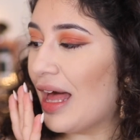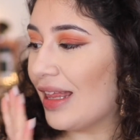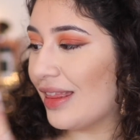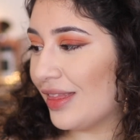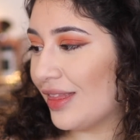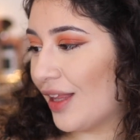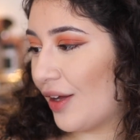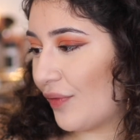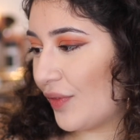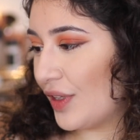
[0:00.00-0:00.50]

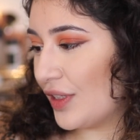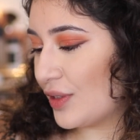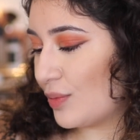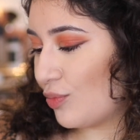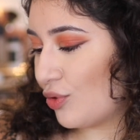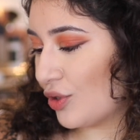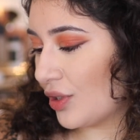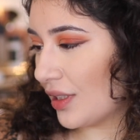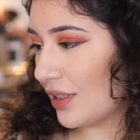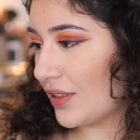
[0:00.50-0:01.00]
love this
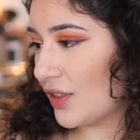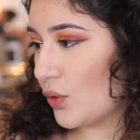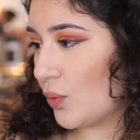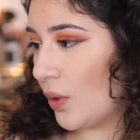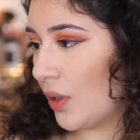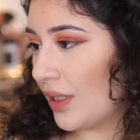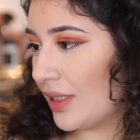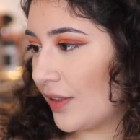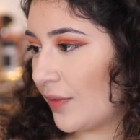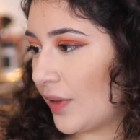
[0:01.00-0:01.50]
product as
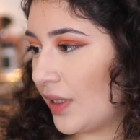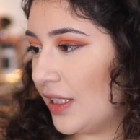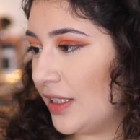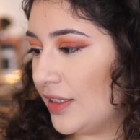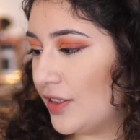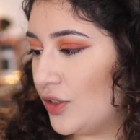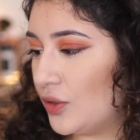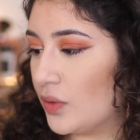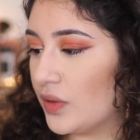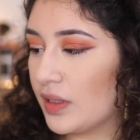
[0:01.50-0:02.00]
well. I definitely need
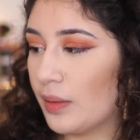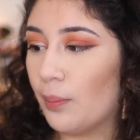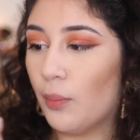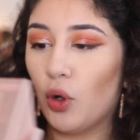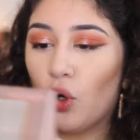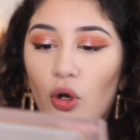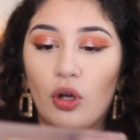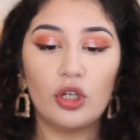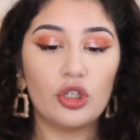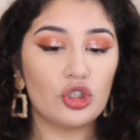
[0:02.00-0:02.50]
to use it
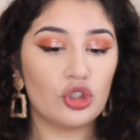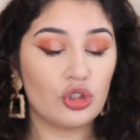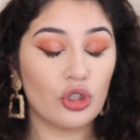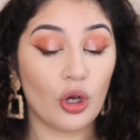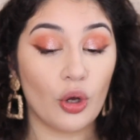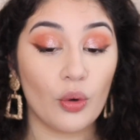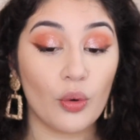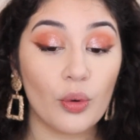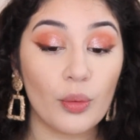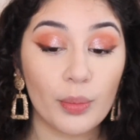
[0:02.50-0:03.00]
more.
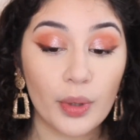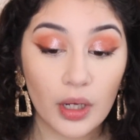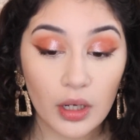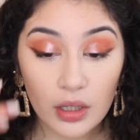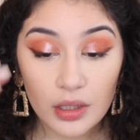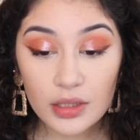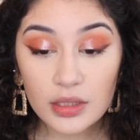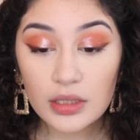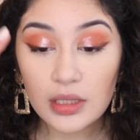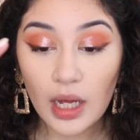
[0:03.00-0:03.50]
So
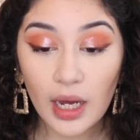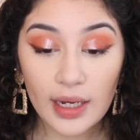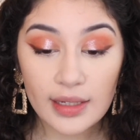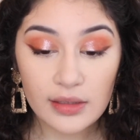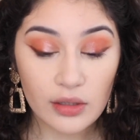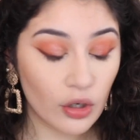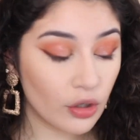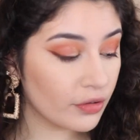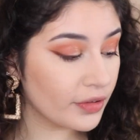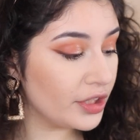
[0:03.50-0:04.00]
because the eyes
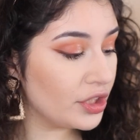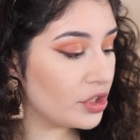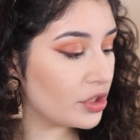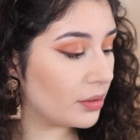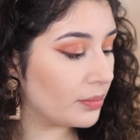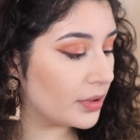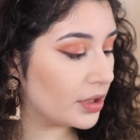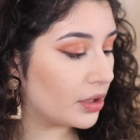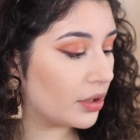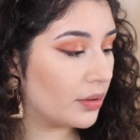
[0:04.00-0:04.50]
are orange,
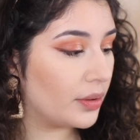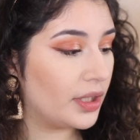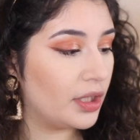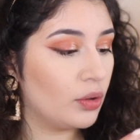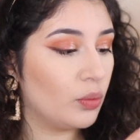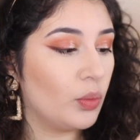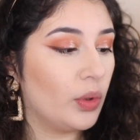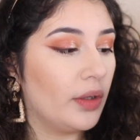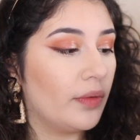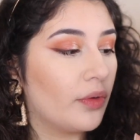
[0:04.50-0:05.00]
I'm going to go
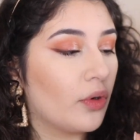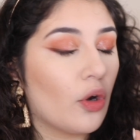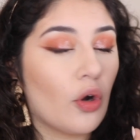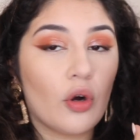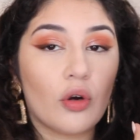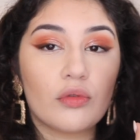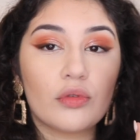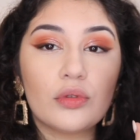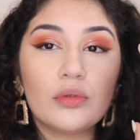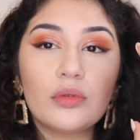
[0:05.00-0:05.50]
in with
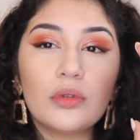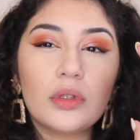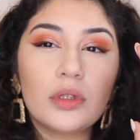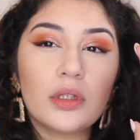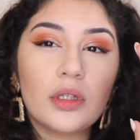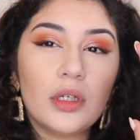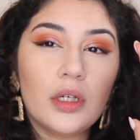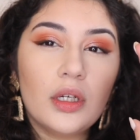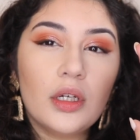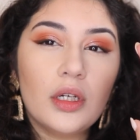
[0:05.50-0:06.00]
Coral,
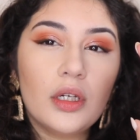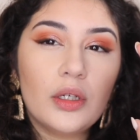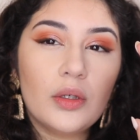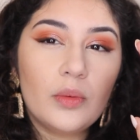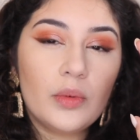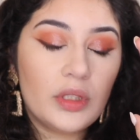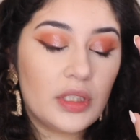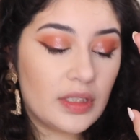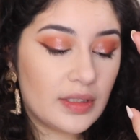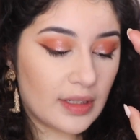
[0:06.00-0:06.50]

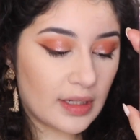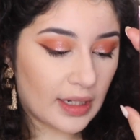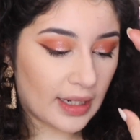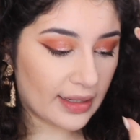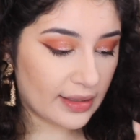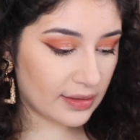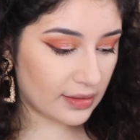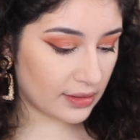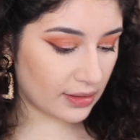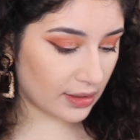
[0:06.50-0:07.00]
which is a
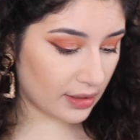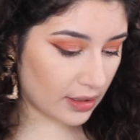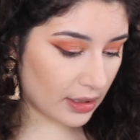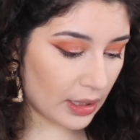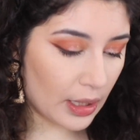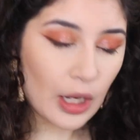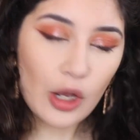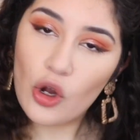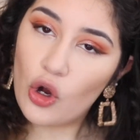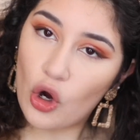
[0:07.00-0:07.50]
nice
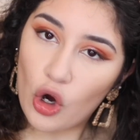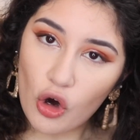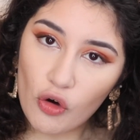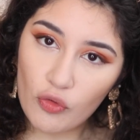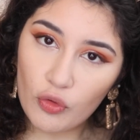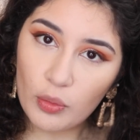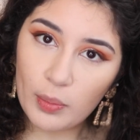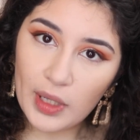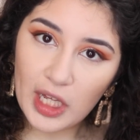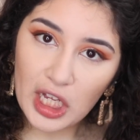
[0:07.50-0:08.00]

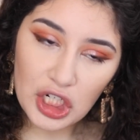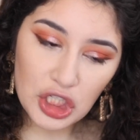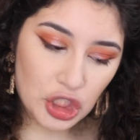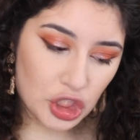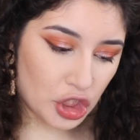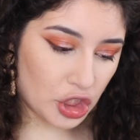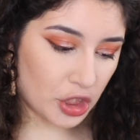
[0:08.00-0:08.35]
coral blush,